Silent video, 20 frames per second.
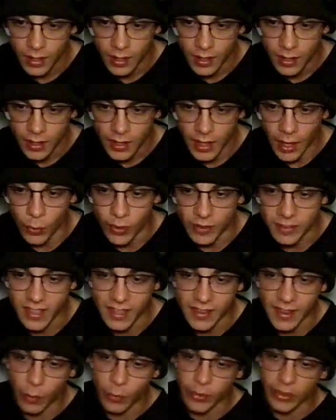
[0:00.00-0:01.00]
Yeah, we've seen
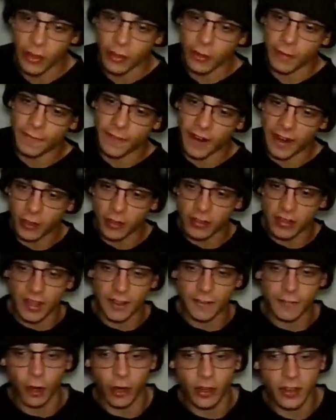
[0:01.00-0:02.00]
that with other fighters like
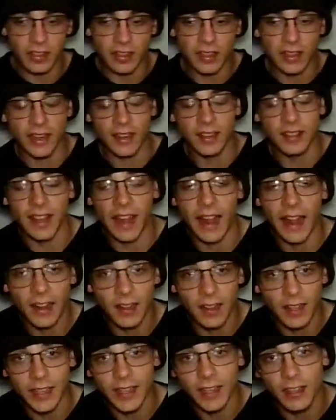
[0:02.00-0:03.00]
Ferguson.
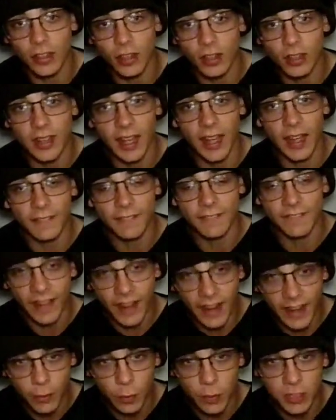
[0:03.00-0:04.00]
Exactly. He took that
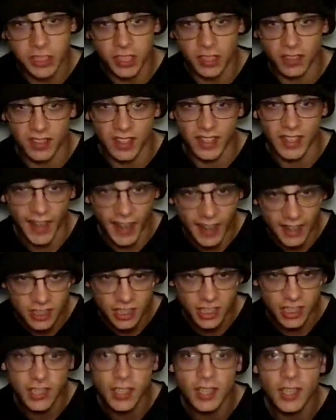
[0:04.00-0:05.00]
fight with Justin
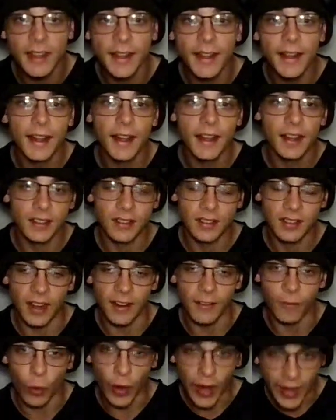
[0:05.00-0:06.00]
Gaethje instead
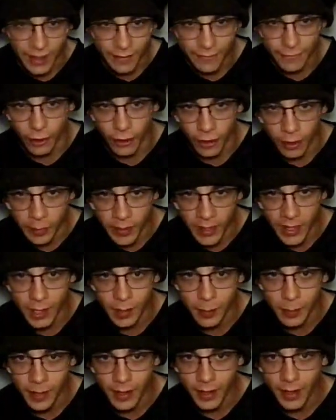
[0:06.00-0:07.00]
of waiting for
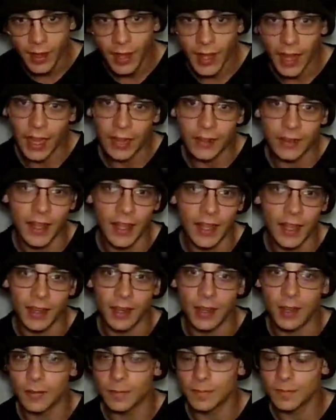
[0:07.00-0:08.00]
Khabib. And
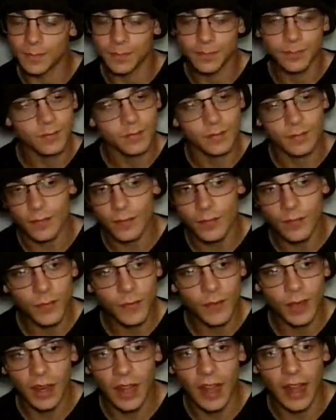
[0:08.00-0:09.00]
then,
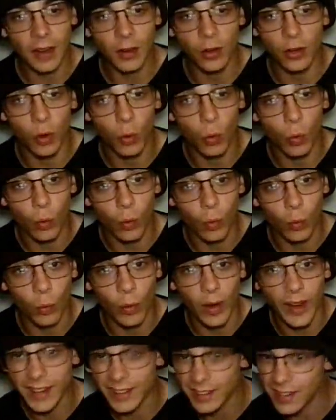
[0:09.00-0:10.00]
I don't know
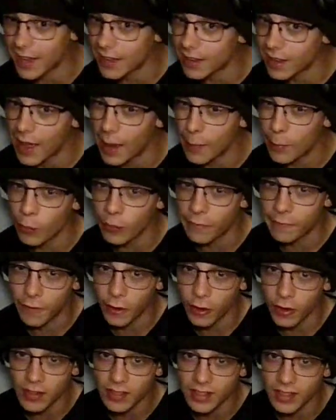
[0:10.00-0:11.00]
what exactly happened with
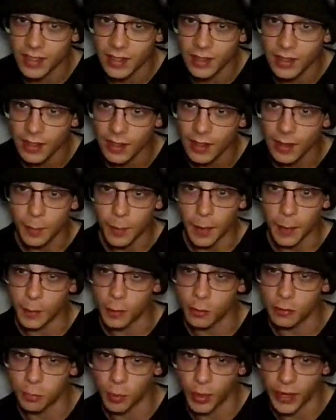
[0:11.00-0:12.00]
Ferguson. Maybe it
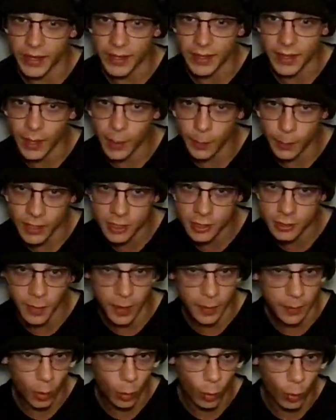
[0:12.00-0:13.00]
was brain damage.
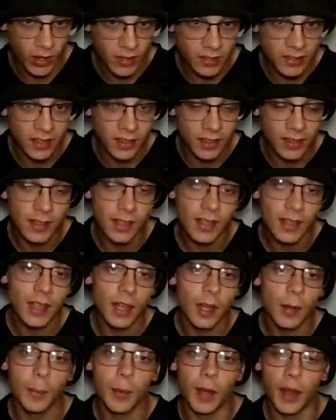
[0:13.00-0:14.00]
Maybe it wasn't.
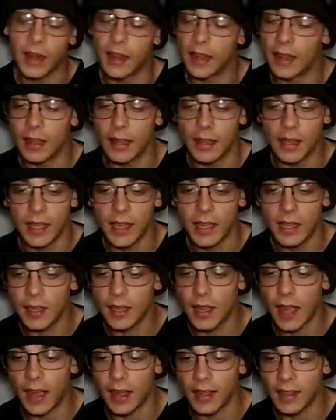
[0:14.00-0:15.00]
But he
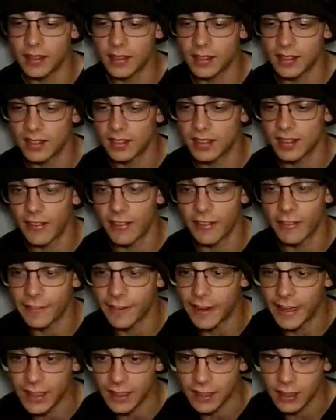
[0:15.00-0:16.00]
has a
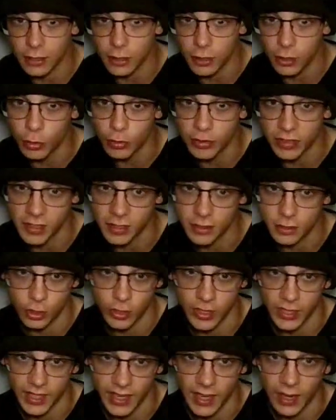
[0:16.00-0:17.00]
7-fight losing
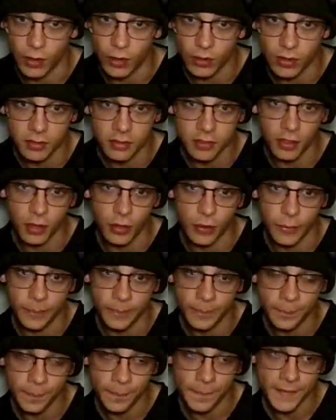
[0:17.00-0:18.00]
streak now. So,
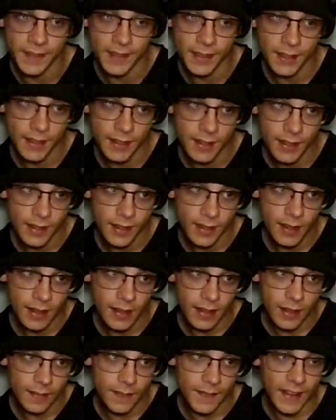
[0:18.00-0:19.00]

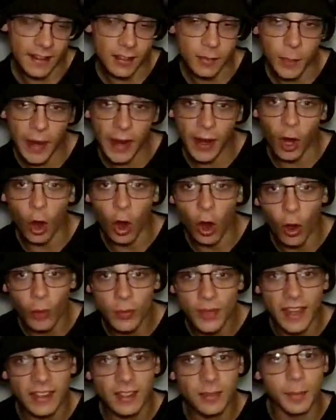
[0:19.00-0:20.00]
that's my
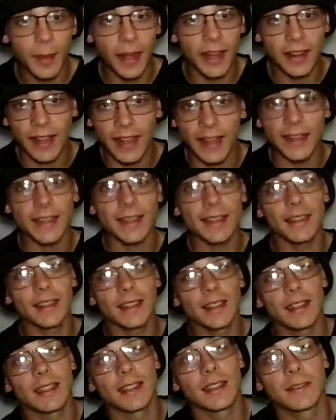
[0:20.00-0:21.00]
like,
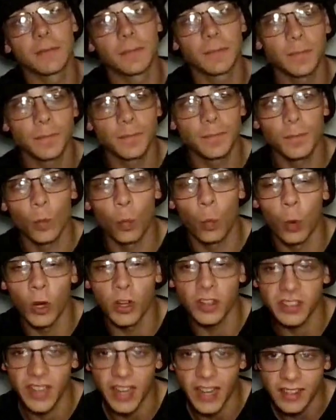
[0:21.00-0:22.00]

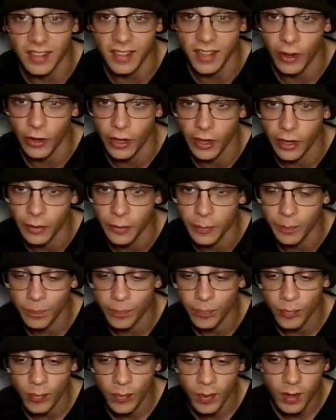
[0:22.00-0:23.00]
worst case scenario.
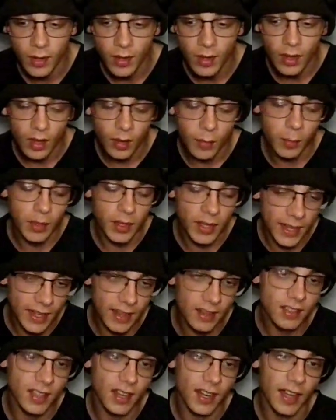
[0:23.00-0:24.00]
But like I
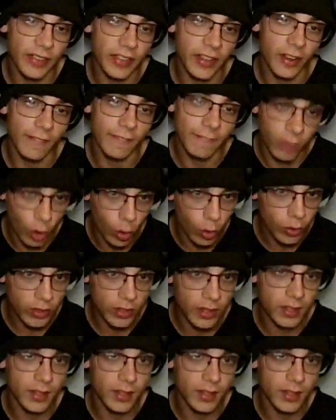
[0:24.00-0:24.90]
said, I think Volk,